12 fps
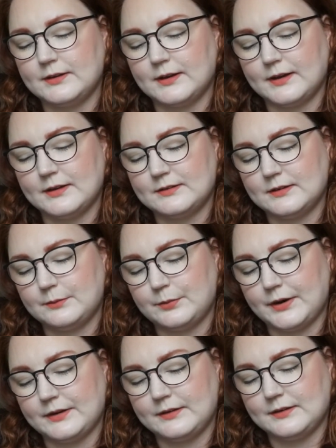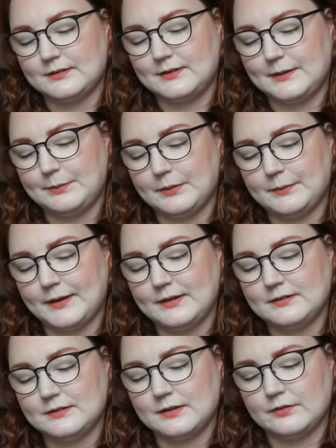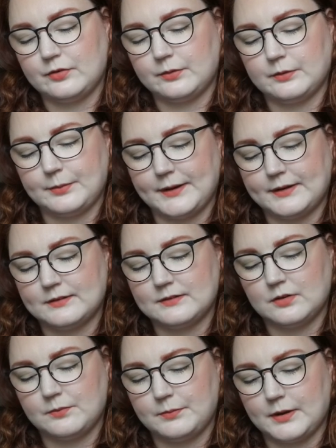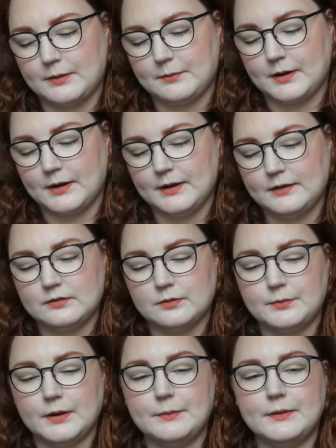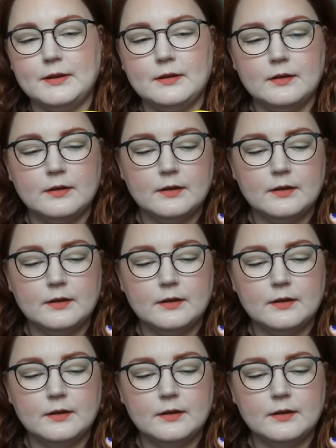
Niacin Brightening Sleeping Mask from the brand Some by Me.